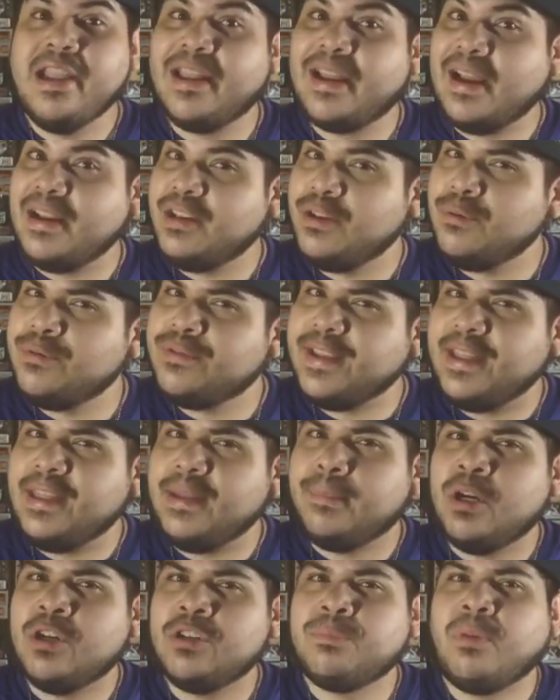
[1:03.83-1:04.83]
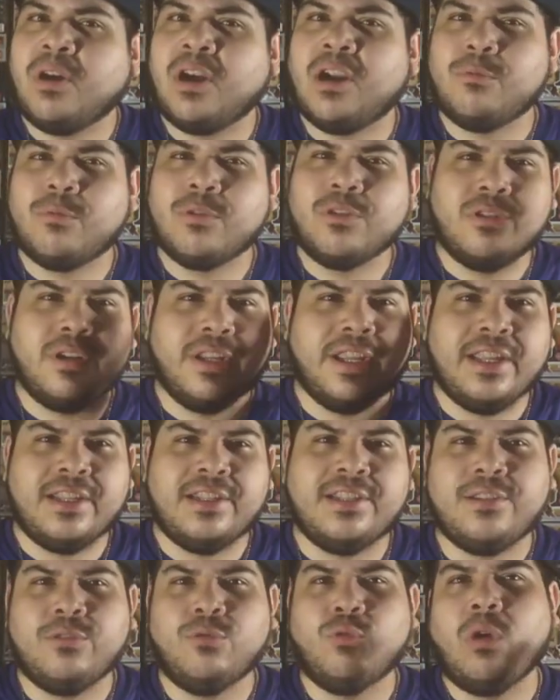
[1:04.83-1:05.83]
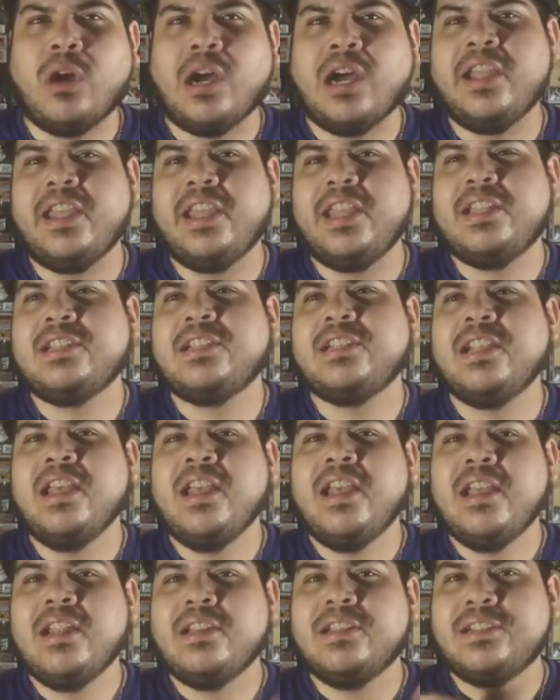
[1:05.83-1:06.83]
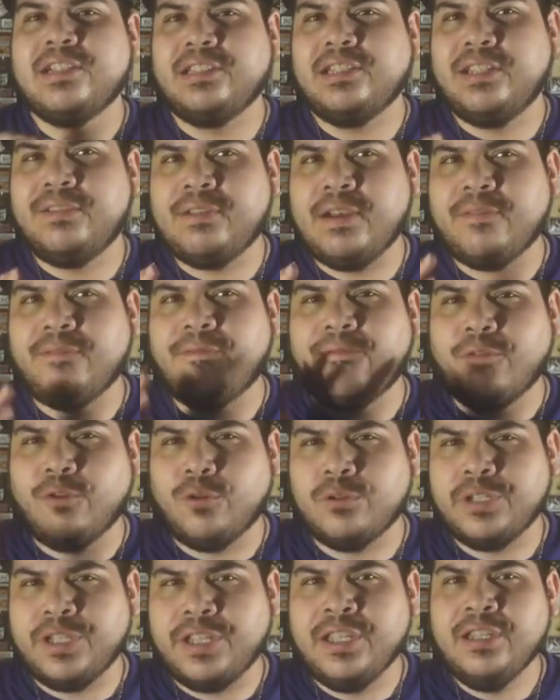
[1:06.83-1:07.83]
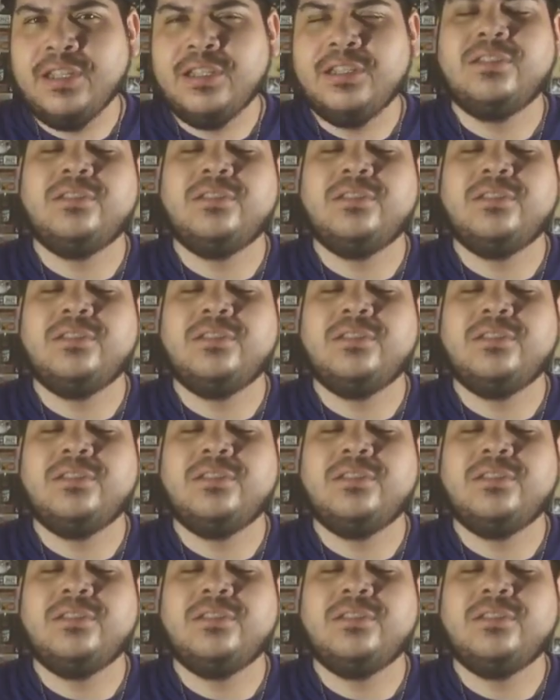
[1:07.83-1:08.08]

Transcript: And I do say the most part, we're going to get into why it's, does it live up fully?